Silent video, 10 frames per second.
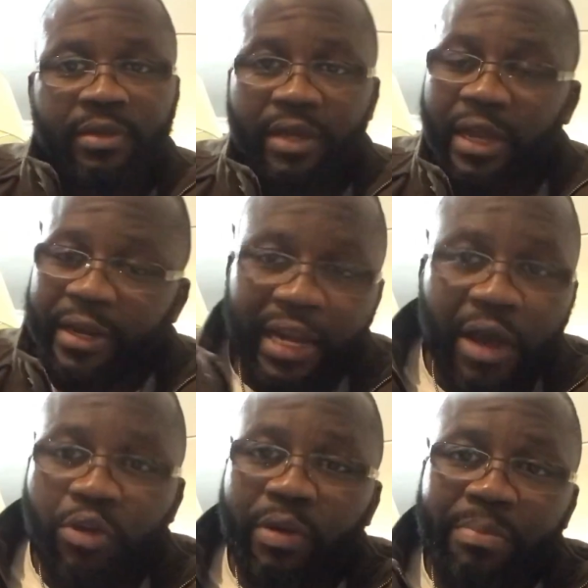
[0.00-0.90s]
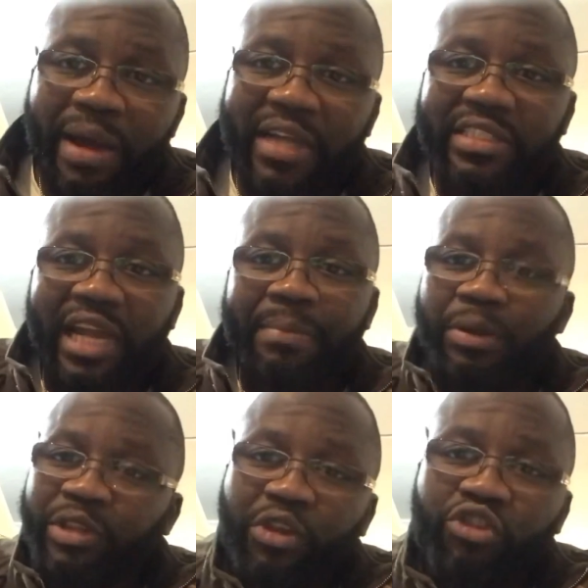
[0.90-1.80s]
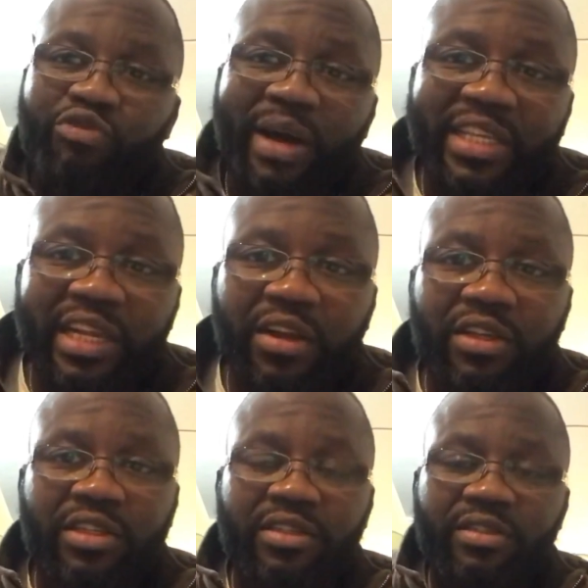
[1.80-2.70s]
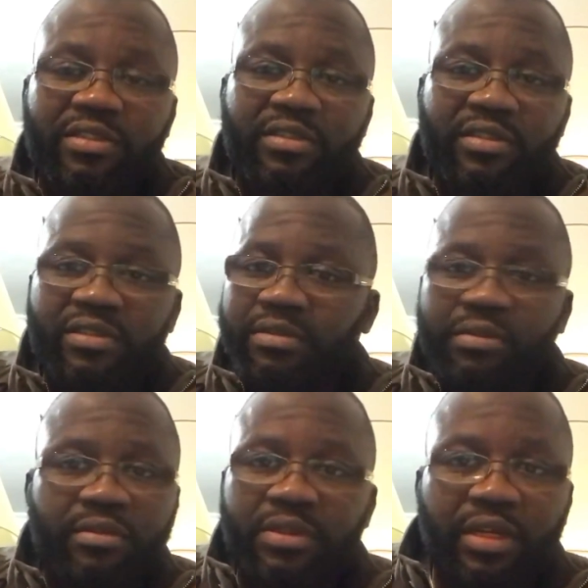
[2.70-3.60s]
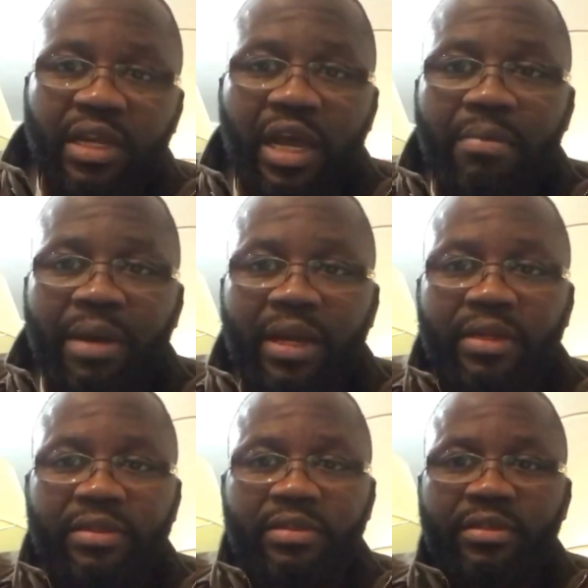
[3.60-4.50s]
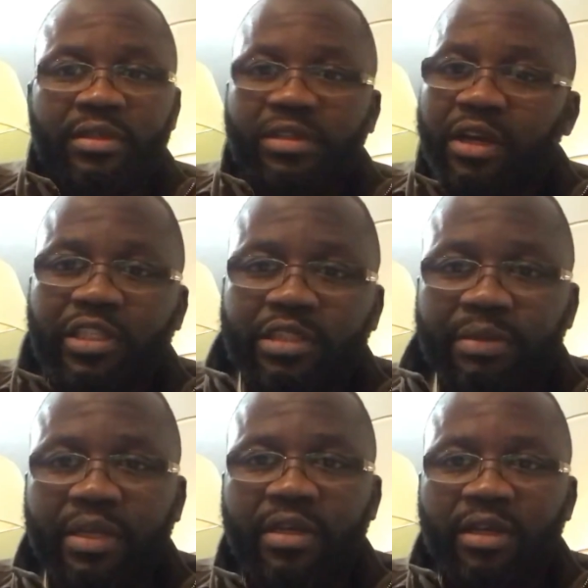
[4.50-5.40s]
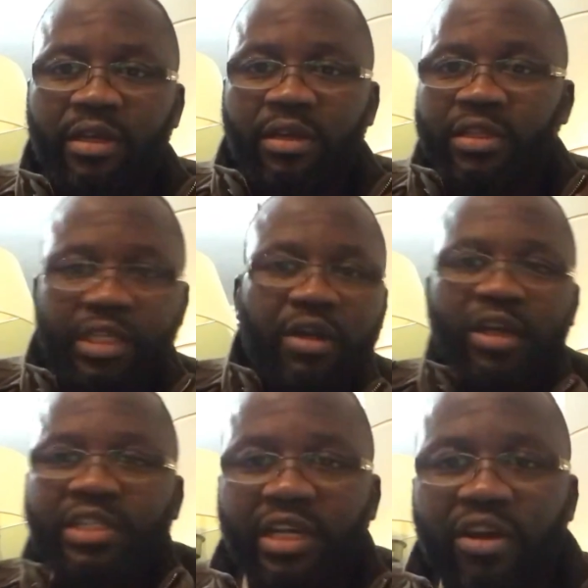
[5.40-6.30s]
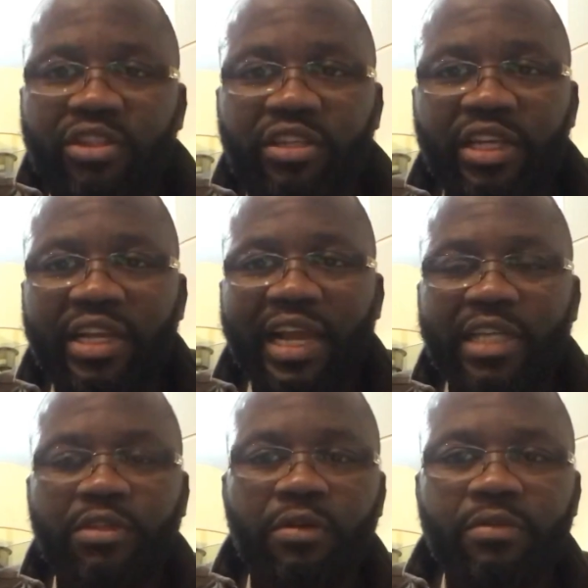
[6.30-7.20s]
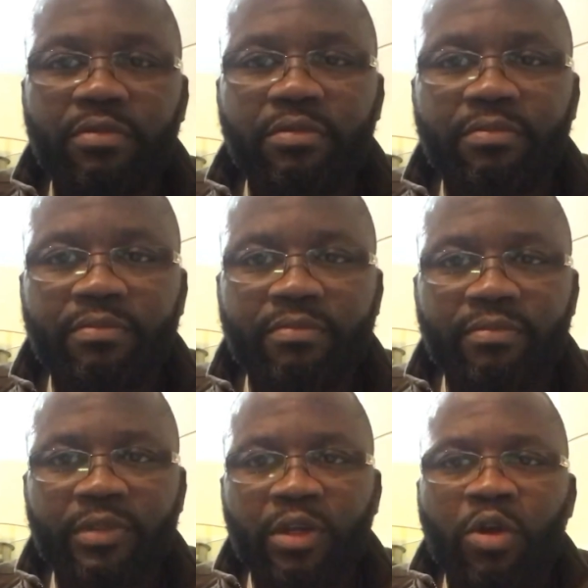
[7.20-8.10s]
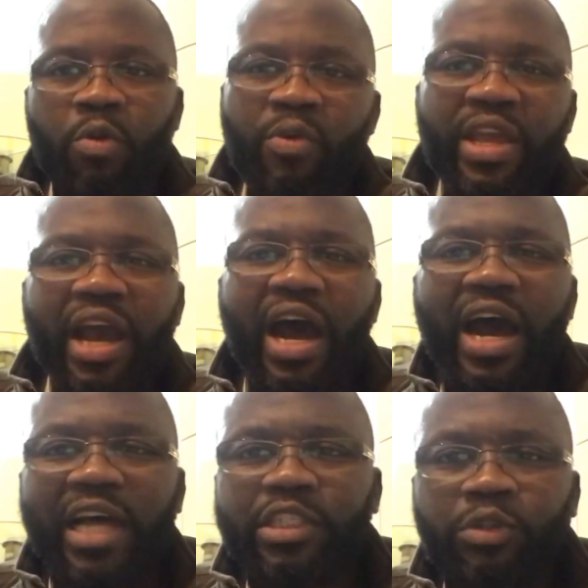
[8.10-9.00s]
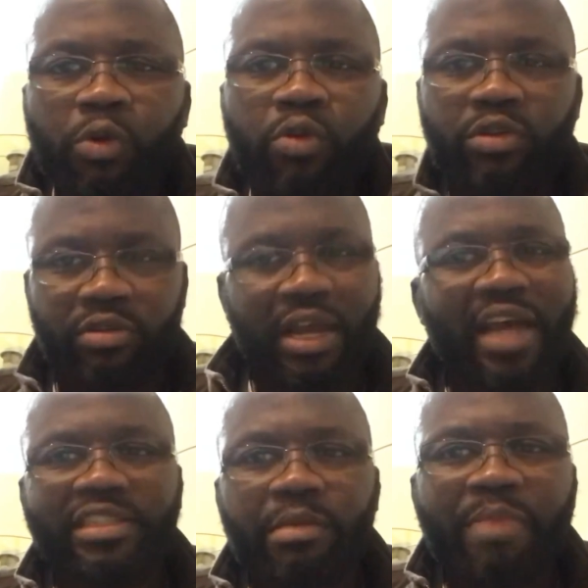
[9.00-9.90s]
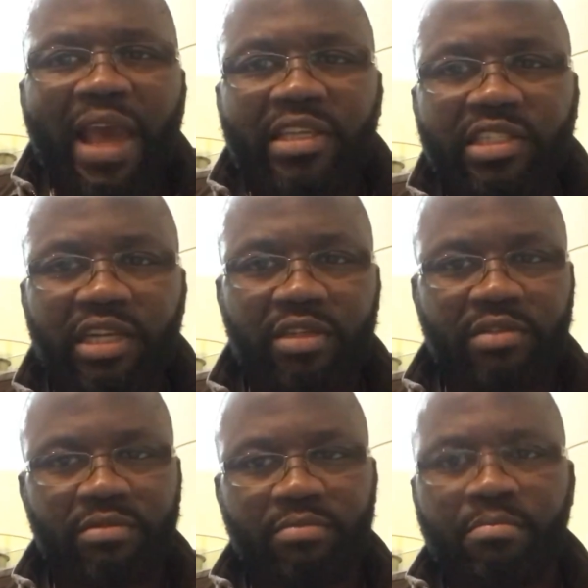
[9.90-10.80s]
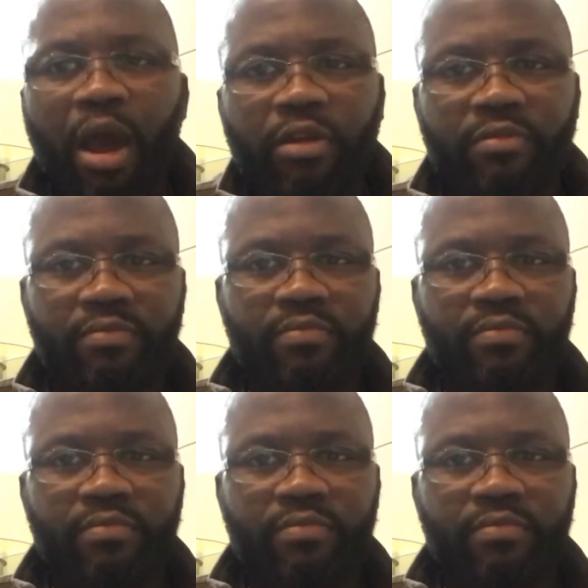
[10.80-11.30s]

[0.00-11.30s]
And now you want to backstab me? You think you're smarter than us? Nah, man. Trust me. You see us in Glasgow? We are as good as the best. But